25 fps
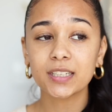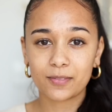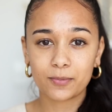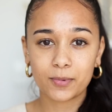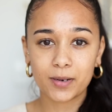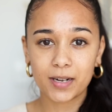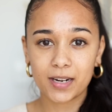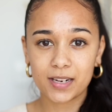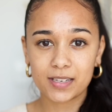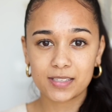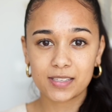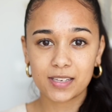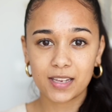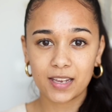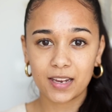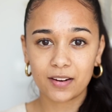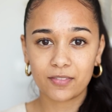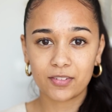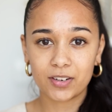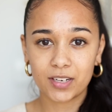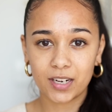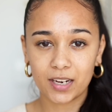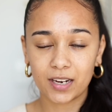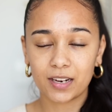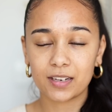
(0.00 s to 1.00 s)
When I say
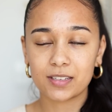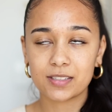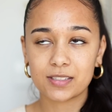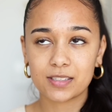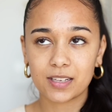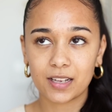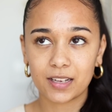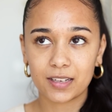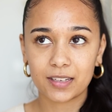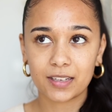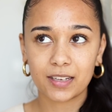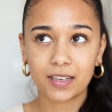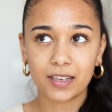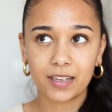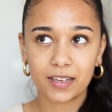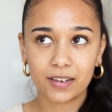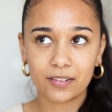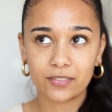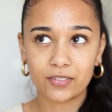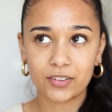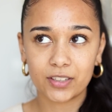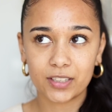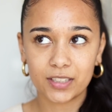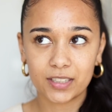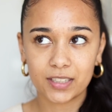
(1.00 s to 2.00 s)
everyday, it's like
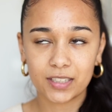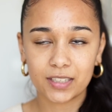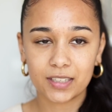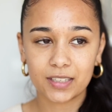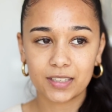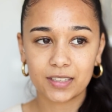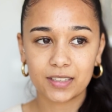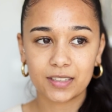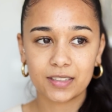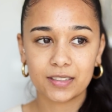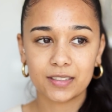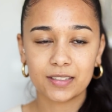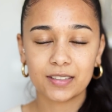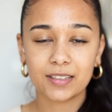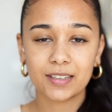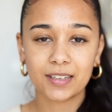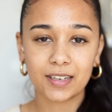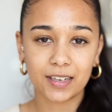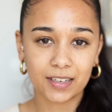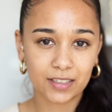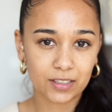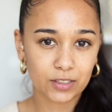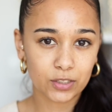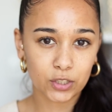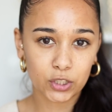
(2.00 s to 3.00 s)
everyday
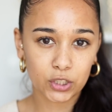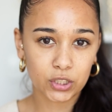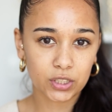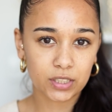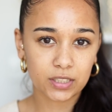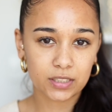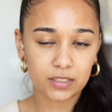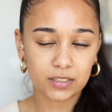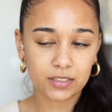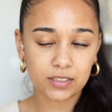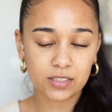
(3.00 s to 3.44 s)
kind of look.